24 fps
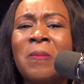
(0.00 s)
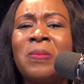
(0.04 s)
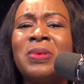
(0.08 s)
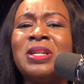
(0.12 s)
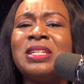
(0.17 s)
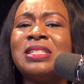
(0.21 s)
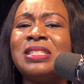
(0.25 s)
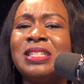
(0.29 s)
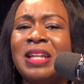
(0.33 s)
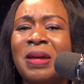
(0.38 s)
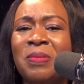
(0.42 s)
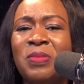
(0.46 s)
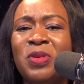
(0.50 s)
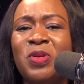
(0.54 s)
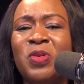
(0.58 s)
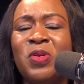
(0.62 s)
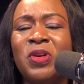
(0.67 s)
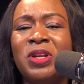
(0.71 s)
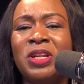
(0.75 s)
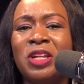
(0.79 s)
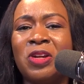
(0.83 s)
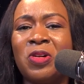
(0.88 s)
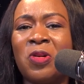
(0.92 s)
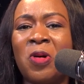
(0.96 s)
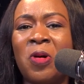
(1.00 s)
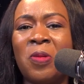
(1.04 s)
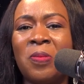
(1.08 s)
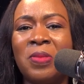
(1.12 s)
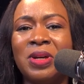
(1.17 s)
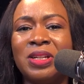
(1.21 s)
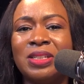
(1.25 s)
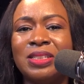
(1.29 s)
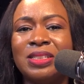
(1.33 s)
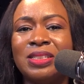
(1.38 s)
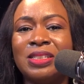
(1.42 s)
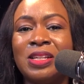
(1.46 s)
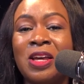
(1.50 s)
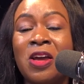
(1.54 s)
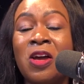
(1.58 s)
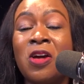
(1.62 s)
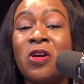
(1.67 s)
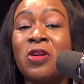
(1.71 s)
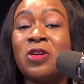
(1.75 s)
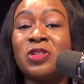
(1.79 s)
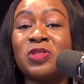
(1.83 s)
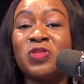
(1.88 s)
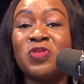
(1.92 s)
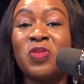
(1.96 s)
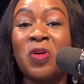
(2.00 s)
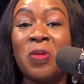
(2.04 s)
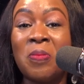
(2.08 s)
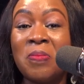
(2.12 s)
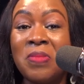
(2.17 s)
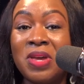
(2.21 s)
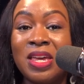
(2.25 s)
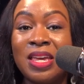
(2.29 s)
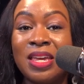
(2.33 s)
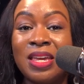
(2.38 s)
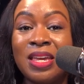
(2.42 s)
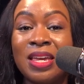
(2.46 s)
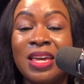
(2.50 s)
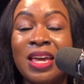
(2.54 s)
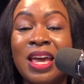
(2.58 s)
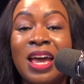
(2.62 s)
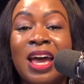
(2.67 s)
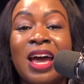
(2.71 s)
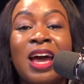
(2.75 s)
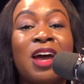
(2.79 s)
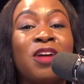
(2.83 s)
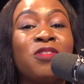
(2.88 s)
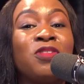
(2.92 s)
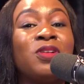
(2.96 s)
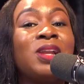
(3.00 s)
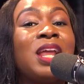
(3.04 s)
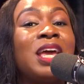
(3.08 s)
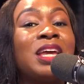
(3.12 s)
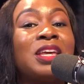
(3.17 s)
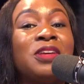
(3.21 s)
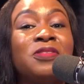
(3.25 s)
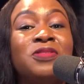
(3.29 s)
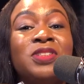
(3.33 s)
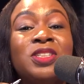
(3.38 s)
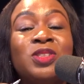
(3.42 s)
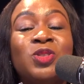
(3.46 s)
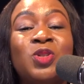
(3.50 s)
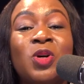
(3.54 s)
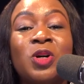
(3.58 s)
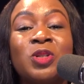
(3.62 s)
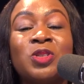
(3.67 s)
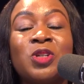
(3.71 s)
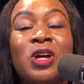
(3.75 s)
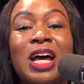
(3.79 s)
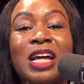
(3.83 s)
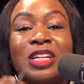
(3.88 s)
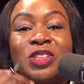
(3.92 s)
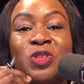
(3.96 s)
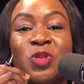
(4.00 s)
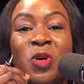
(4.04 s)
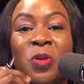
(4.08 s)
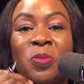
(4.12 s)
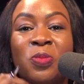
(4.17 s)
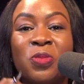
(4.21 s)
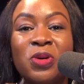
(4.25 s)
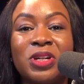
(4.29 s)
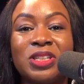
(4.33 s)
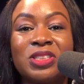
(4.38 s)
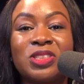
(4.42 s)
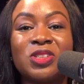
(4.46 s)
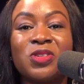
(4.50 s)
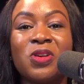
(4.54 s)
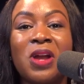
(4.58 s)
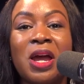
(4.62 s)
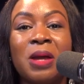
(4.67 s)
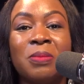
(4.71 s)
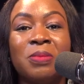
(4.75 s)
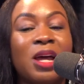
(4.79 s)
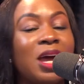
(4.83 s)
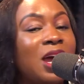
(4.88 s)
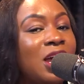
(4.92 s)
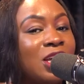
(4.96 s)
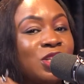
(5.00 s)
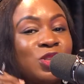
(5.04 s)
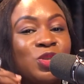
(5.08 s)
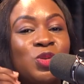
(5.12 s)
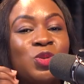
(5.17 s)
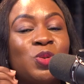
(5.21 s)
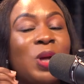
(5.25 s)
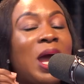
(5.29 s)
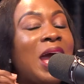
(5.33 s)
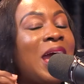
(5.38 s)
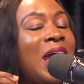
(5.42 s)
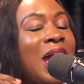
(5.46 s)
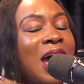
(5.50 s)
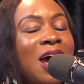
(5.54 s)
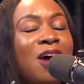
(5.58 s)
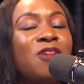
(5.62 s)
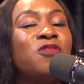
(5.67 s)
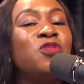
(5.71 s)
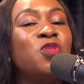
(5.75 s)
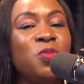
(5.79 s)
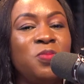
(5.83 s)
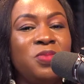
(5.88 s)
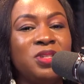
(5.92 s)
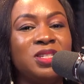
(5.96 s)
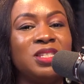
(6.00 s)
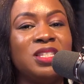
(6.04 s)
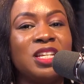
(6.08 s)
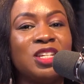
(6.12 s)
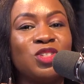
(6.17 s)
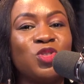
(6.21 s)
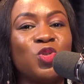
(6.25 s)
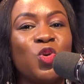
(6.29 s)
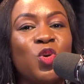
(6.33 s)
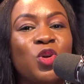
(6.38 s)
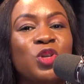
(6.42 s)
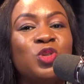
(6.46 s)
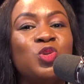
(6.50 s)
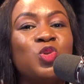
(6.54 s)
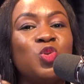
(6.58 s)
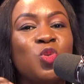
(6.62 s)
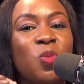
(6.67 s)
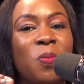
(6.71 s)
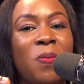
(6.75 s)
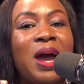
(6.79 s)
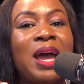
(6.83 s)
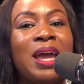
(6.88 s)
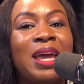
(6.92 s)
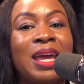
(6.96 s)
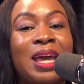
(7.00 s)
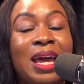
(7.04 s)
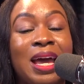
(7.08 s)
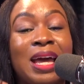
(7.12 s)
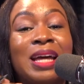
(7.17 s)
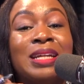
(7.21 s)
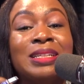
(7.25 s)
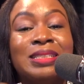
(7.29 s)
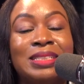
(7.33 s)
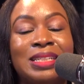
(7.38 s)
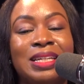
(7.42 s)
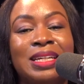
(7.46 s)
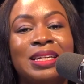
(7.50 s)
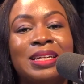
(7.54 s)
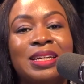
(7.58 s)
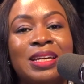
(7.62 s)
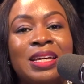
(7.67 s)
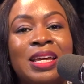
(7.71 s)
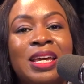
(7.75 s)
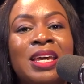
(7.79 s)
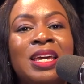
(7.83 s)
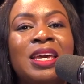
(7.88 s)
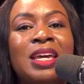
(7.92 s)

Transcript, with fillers: please let me know in the comments. Because for me, I feel like if the doctor has not prescribed, I should I have no business going to buy and take.